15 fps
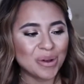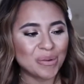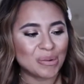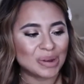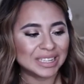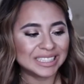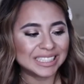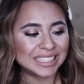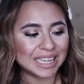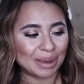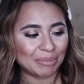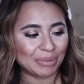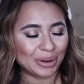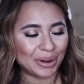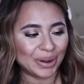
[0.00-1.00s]
one
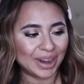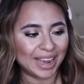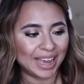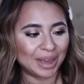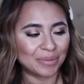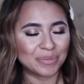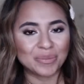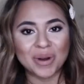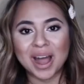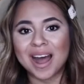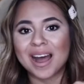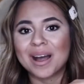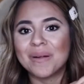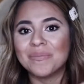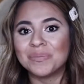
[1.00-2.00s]
summer and
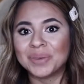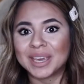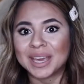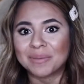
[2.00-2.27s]
brought me